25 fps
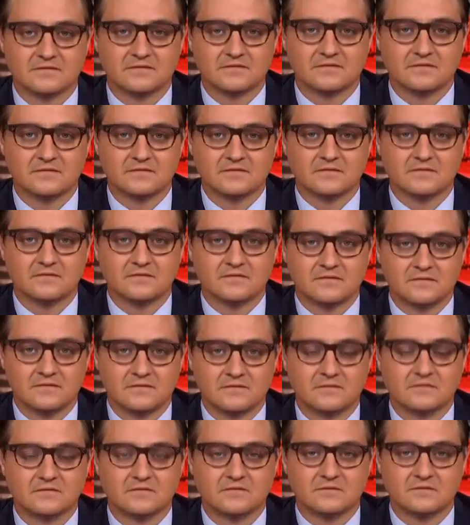
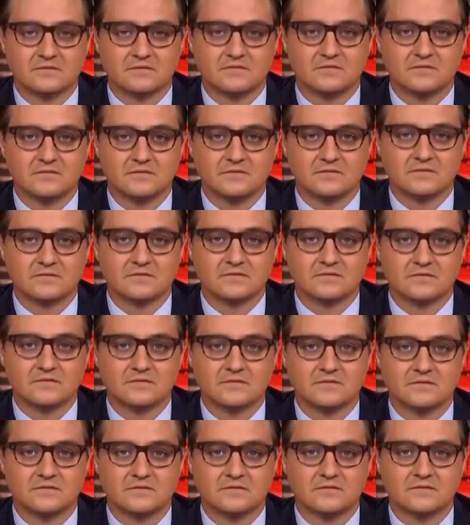
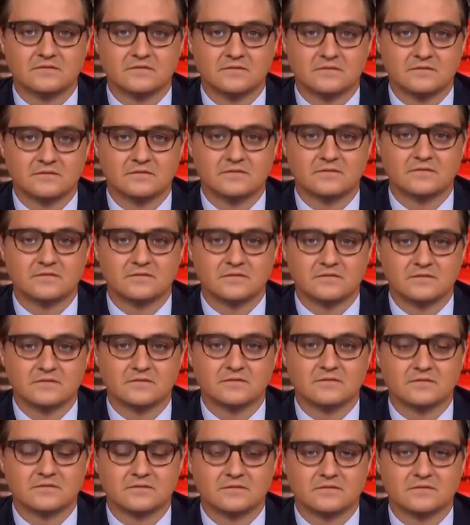
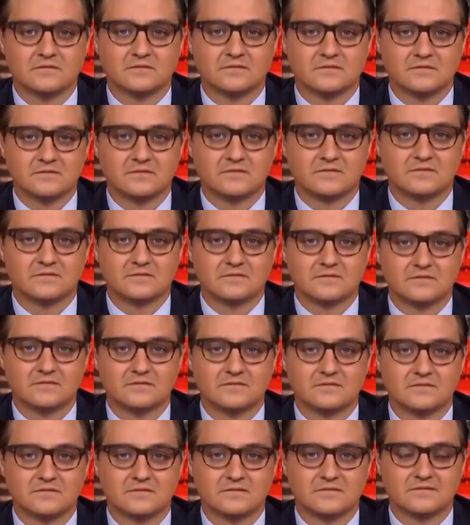
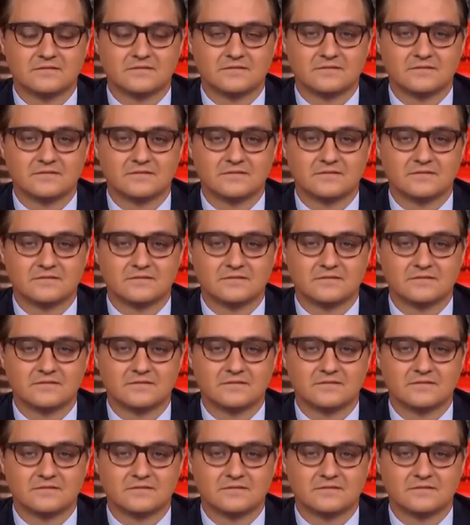(silent)